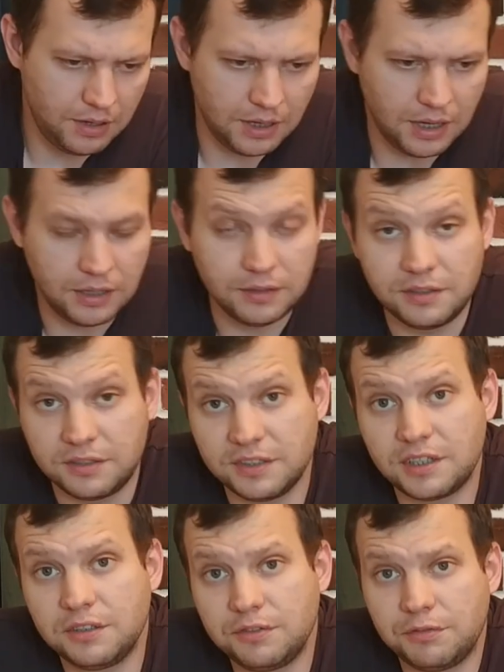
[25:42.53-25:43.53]
And the
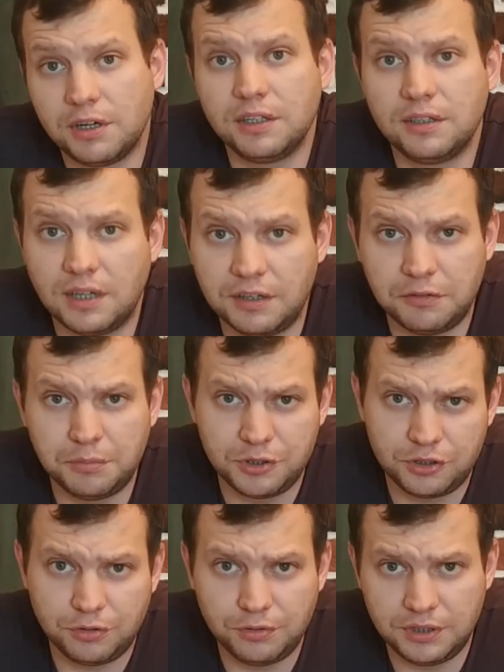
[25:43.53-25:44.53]
second one I will be
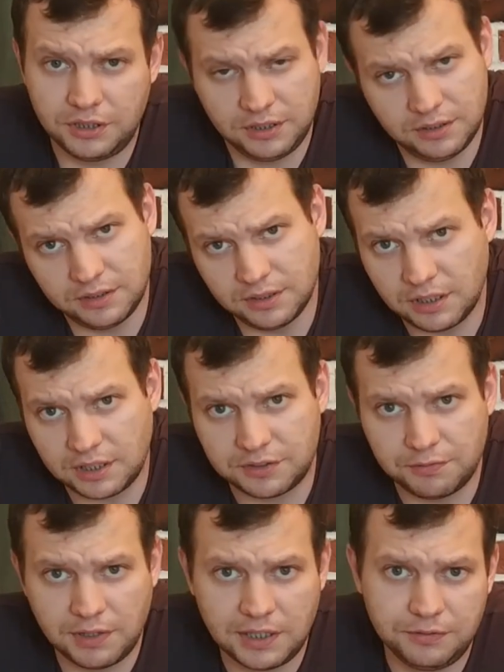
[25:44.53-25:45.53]
showing in the next
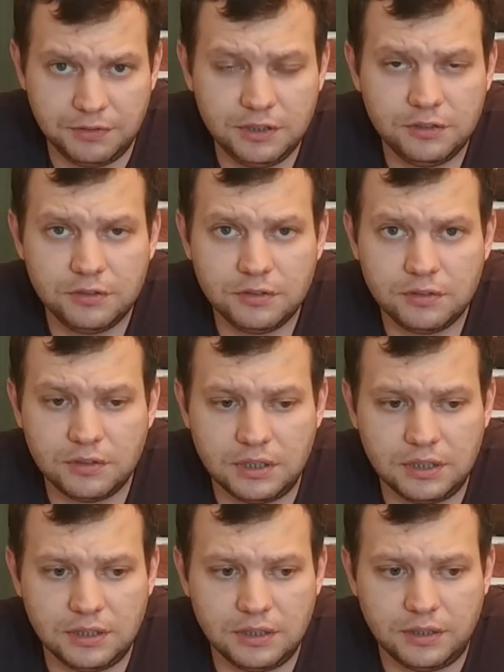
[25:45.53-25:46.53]
flight video
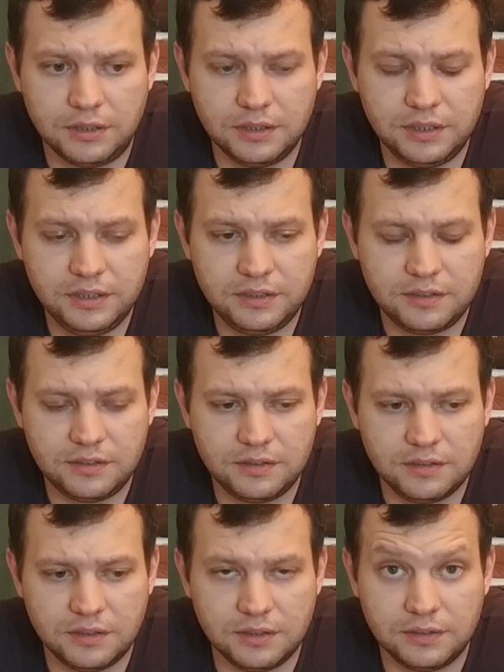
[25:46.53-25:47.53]
is
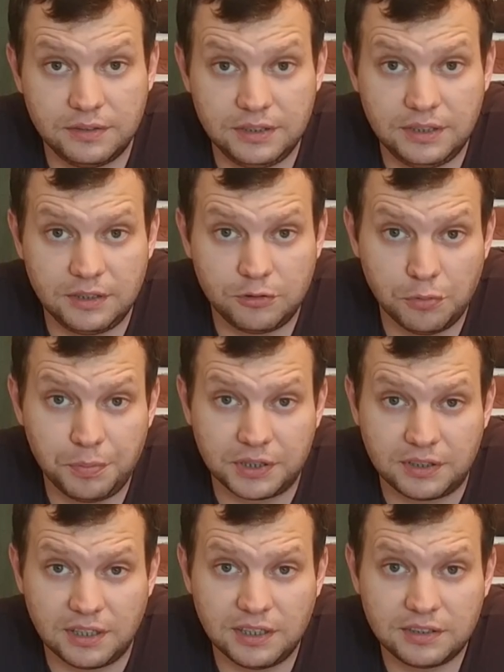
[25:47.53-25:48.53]
the
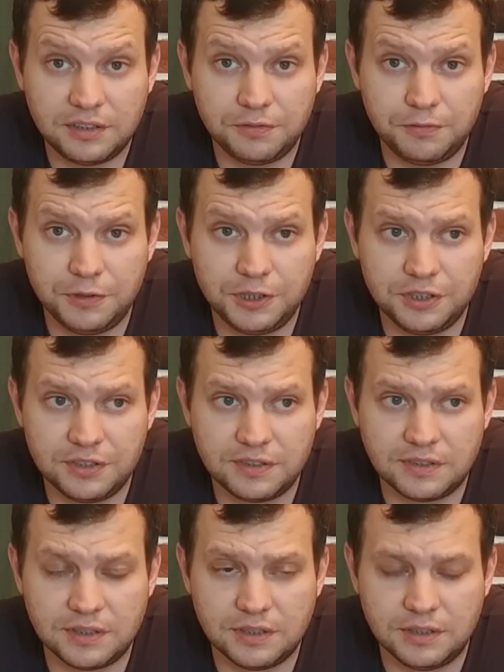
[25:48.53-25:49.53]
compact collective, which is
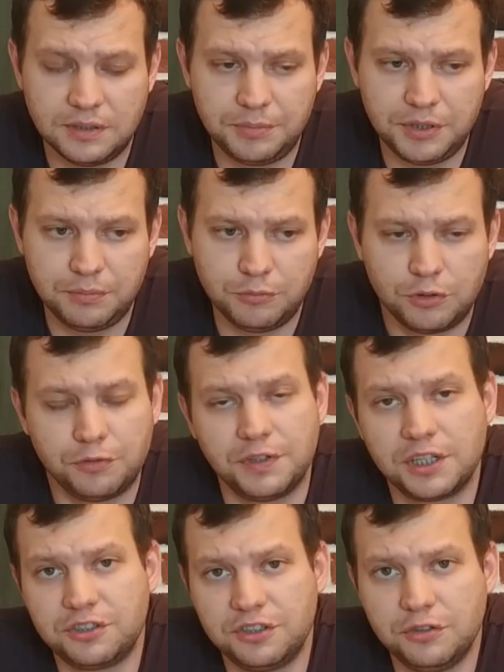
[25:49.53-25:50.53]
a bit more
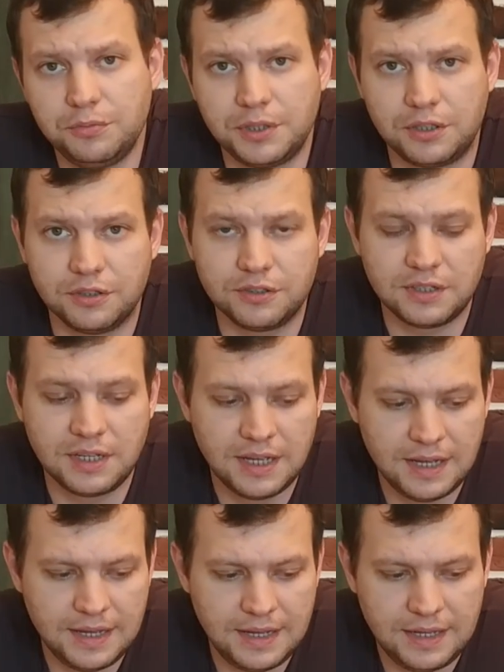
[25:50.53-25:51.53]
functional because
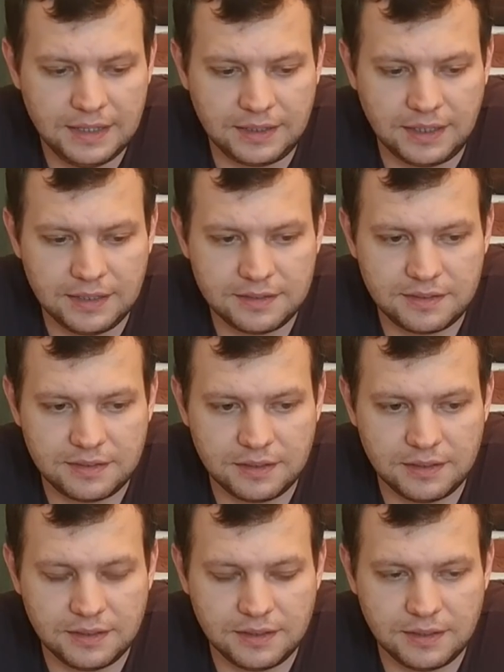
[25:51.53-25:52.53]
it has
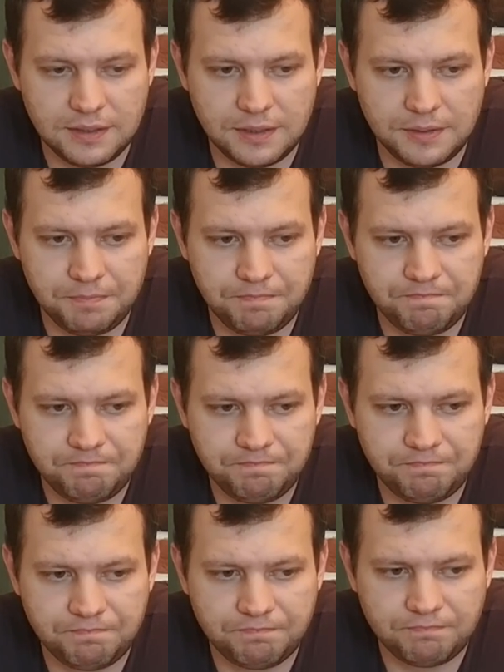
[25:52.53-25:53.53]

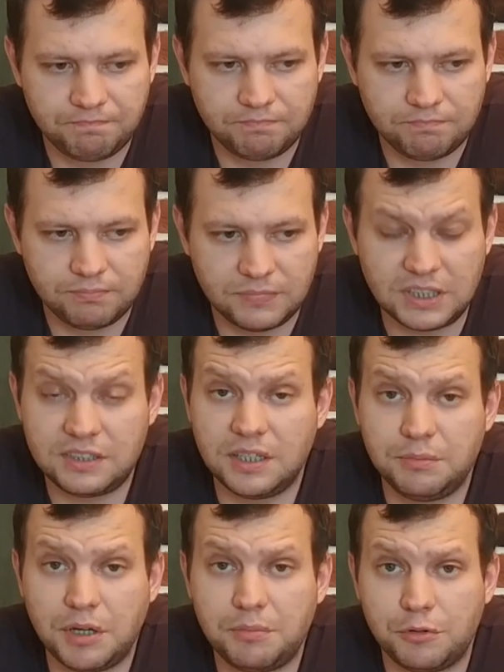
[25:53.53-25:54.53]
the
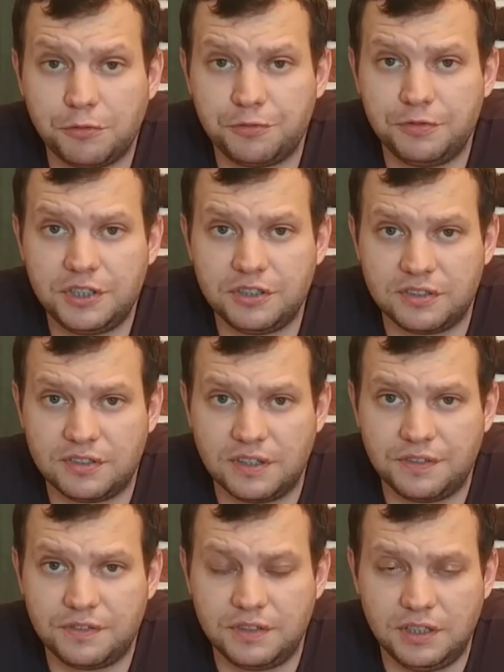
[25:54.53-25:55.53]
same number of switches
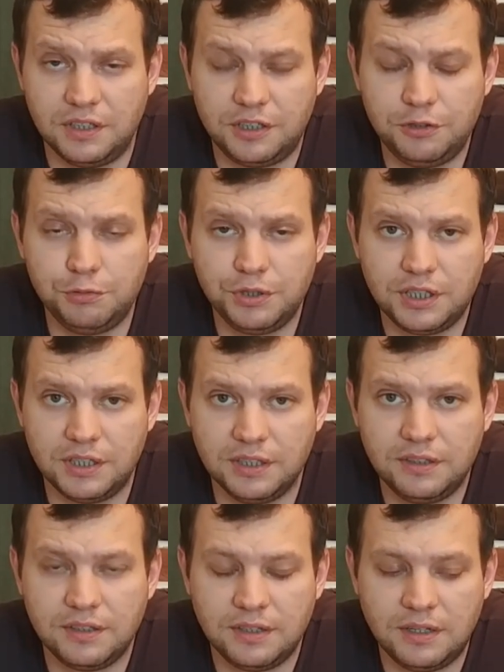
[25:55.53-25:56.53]
as the Huey
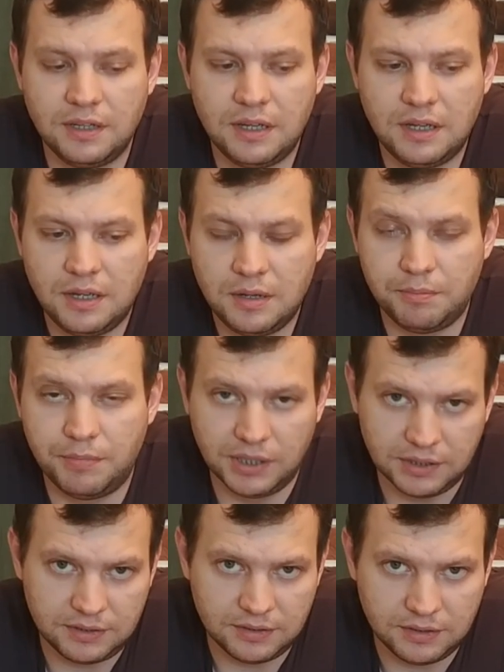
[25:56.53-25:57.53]
had,
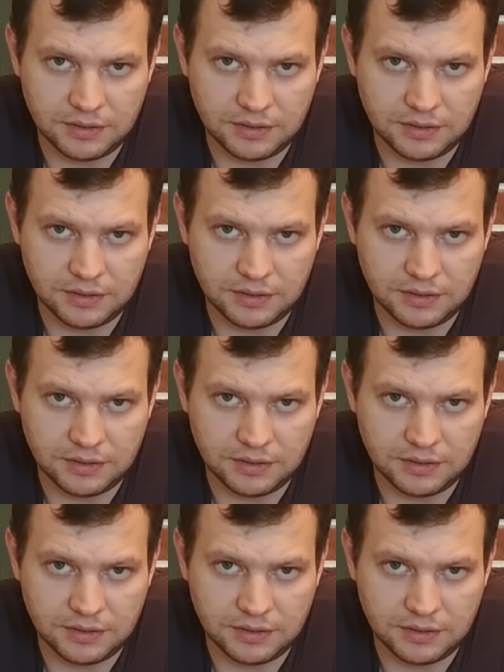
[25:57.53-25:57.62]
but